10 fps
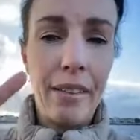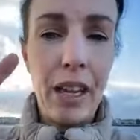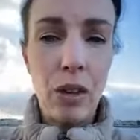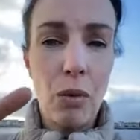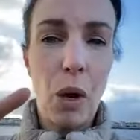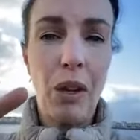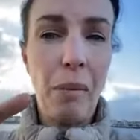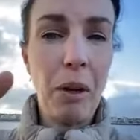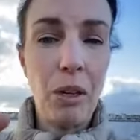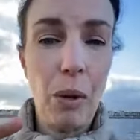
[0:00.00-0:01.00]
And the other
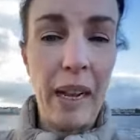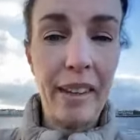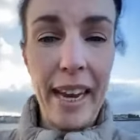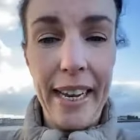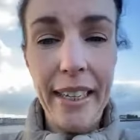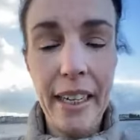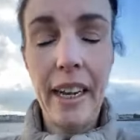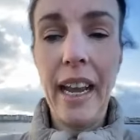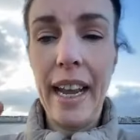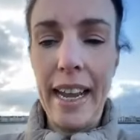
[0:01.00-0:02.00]
one I'm going to add in